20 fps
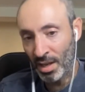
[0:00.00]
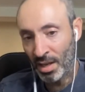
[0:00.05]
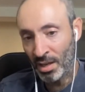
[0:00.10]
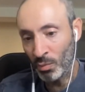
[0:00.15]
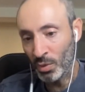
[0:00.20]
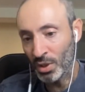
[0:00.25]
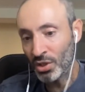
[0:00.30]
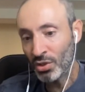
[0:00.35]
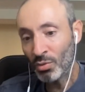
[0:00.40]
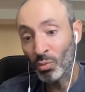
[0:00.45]
And
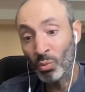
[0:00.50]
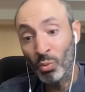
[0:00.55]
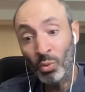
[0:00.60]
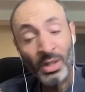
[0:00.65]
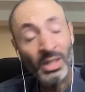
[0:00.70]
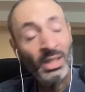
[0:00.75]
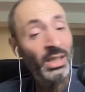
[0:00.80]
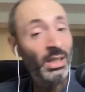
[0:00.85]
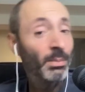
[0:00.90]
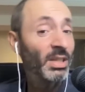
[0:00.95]
we should
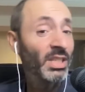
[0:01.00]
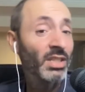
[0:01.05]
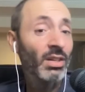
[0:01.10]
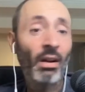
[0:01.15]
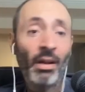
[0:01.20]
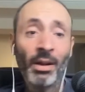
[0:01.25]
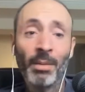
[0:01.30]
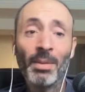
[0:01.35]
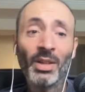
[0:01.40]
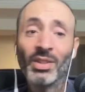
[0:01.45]
really be
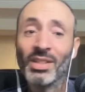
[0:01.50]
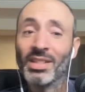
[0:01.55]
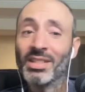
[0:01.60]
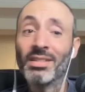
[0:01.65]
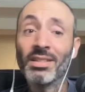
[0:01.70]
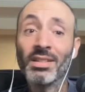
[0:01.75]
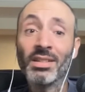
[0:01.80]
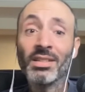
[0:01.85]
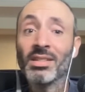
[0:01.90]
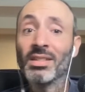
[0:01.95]
talking about these
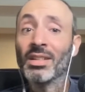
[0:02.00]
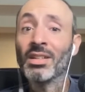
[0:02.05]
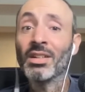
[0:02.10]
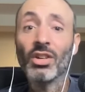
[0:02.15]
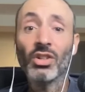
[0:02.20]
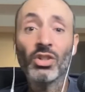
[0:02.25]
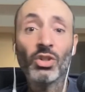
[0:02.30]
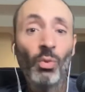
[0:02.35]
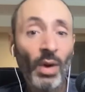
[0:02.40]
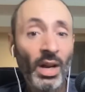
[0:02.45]
things in
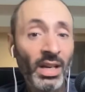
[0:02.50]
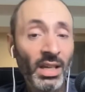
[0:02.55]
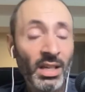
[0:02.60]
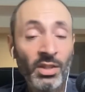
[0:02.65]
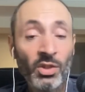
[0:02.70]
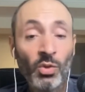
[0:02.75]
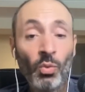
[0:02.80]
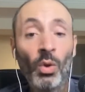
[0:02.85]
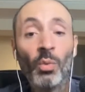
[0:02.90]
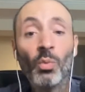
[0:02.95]
our
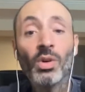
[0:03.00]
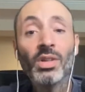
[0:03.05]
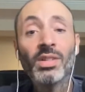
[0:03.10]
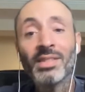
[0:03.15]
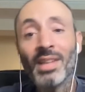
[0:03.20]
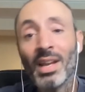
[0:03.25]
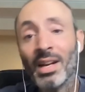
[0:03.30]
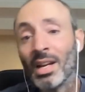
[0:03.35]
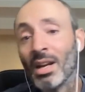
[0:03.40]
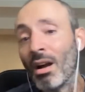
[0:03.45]
20s when we're
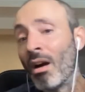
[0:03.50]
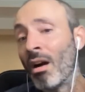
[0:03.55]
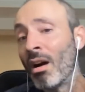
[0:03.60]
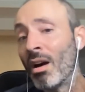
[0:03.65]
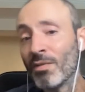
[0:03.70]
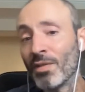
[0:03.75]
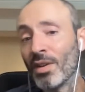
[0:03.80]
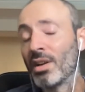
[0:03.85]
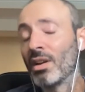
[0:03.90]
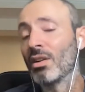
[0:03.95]
setting
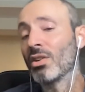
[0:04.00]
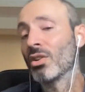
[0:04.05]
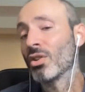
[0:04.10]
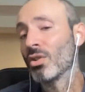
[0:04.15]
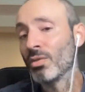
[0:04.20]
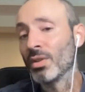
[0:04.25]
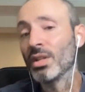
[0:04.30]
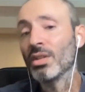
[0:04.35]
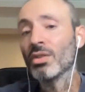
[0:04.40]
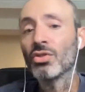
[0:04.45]
off on our
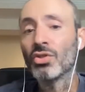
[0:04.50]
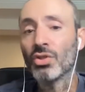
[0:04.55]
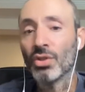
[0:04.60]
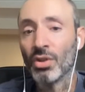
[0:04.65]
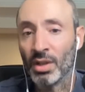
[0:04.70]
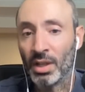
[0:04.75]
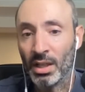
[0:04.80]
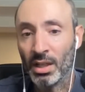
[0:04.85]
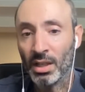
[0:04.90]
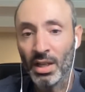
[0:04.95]
career
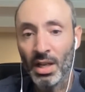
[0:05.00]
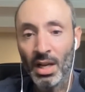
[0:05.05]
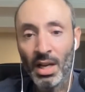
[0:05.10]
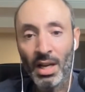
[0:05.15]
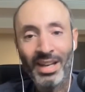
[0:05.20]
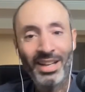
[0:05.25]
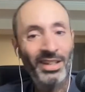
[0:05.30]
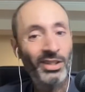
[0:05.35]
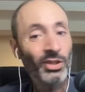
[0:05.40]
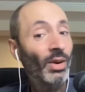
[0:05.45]
journey
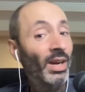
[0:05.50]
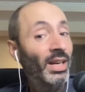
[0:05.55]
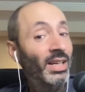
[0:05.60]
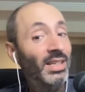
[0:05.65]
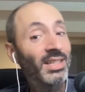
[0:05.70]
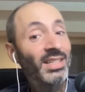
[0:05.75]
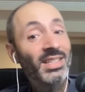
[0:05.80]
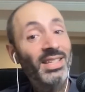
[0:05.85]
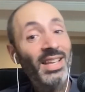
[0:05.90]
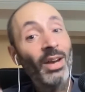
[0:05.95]
and trying to
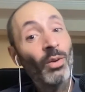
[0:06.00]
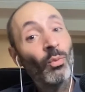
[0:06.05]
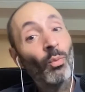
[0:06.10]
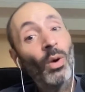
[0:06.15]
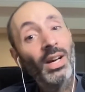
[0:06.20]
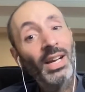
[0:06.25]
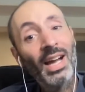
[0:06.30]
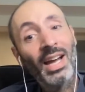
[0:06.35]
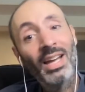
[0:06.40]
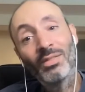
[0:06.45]
decide
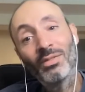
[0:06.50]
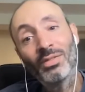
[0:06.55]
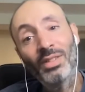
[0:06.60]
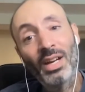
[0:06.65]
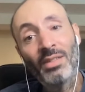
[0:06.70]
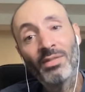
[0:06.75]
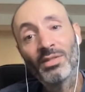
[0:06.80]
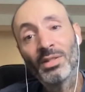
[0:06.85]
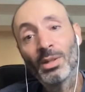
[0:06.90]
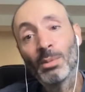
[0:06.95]
what kind of life to